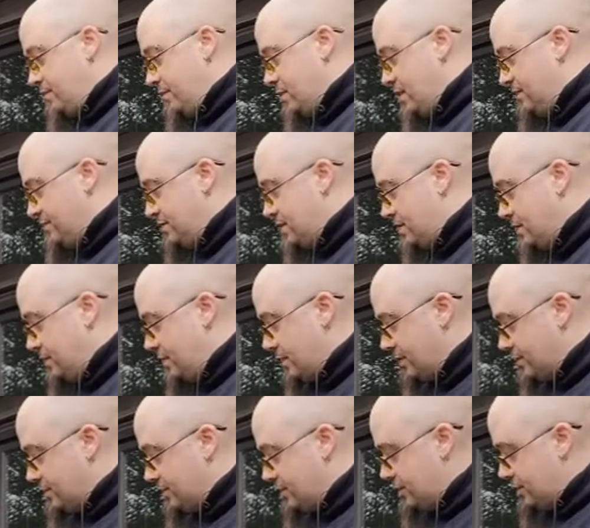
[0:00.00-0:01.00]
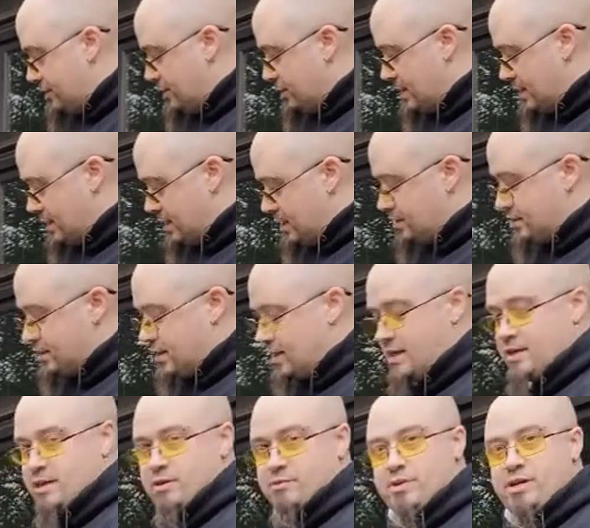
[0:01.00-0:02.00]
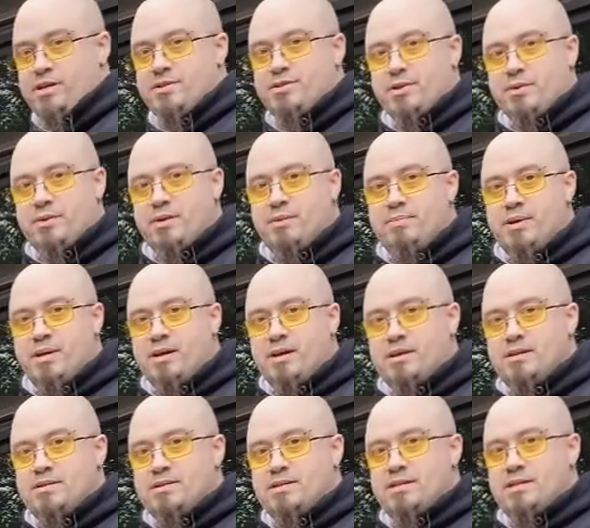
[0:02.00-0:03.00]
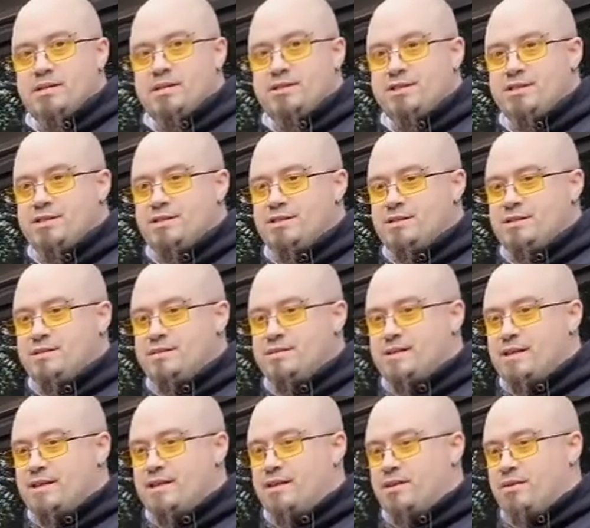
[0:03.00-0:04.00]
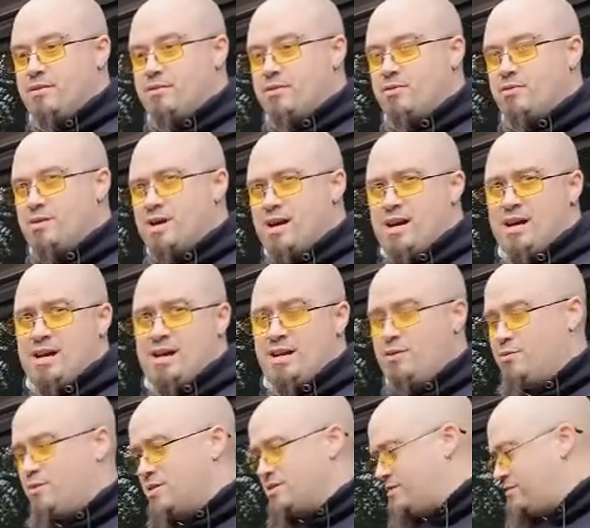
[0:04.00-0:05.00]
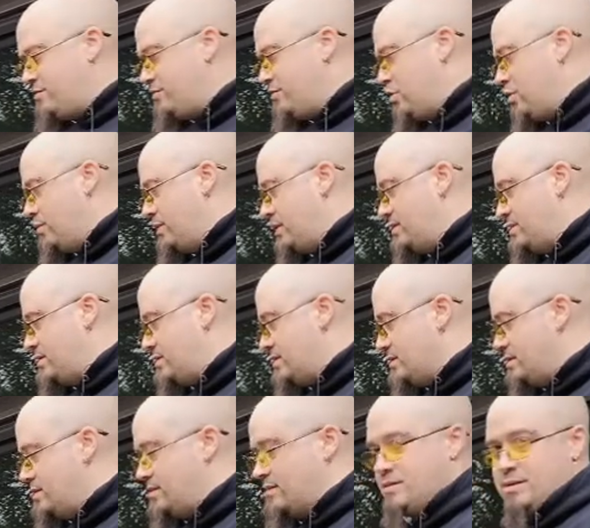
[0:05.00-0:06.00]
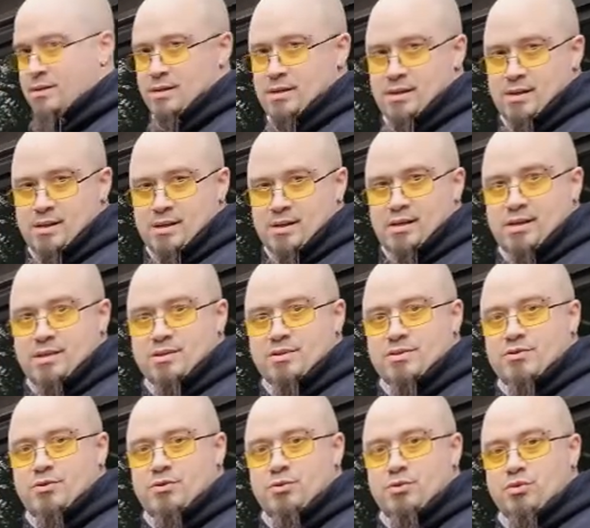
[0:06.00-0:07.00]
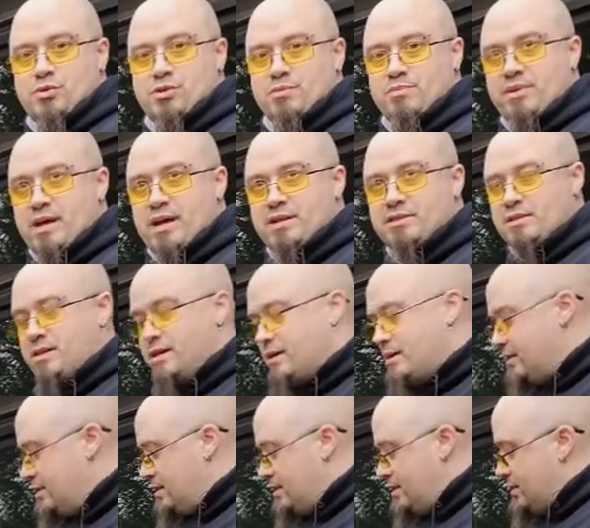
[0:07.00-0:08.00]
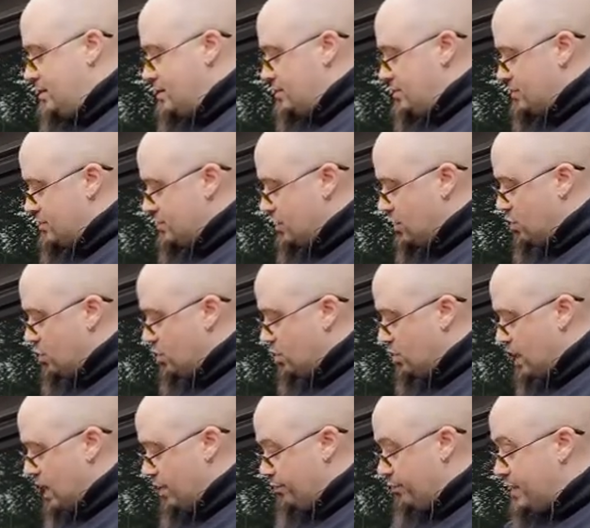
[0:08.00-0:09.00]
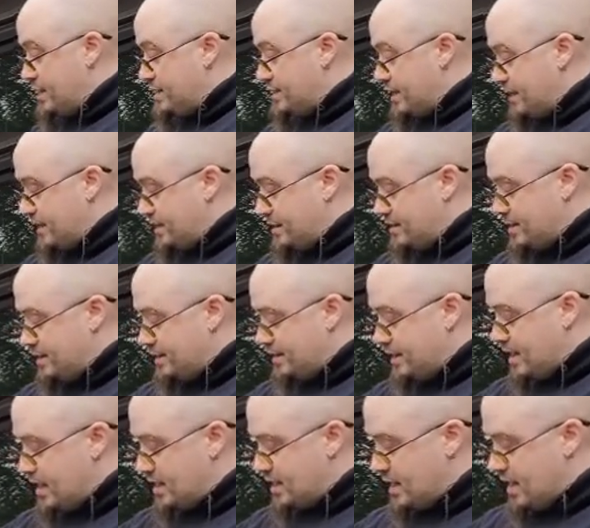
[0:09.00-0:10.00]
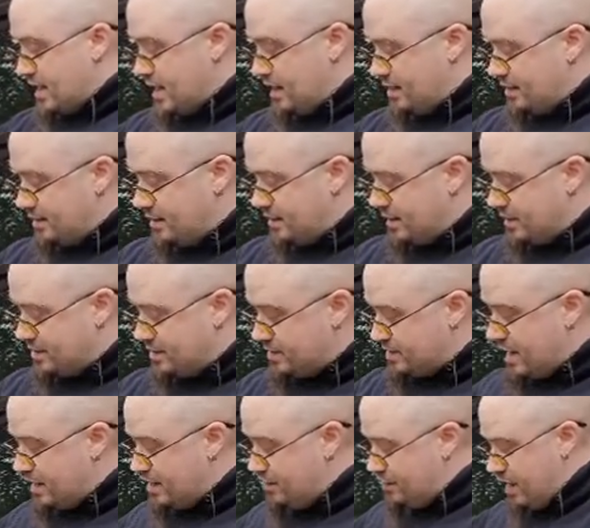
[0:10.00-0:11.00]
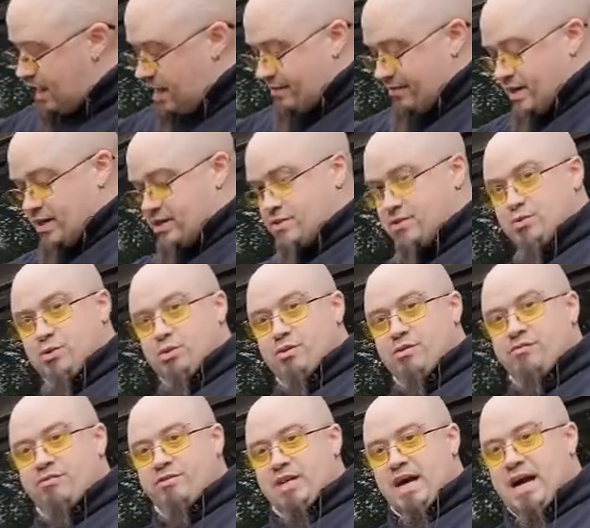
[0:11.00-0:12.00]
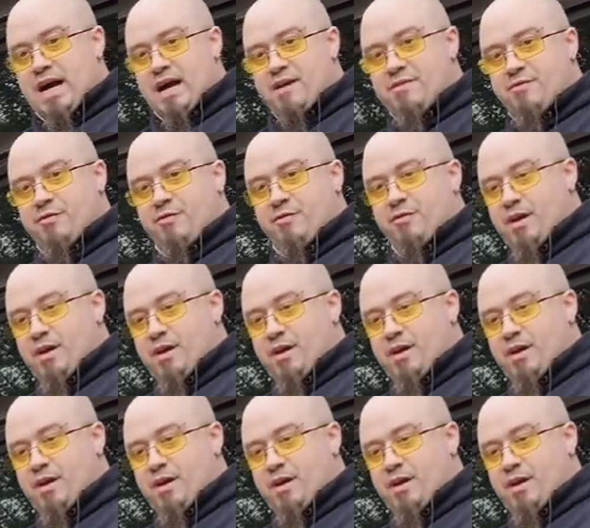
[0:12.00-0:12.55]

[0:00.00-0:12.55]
nifty looking too. I actually had to redo it because it just didn't look right and it wasn't forming to the plexi. So I redid it, and then instead of having it sort of dive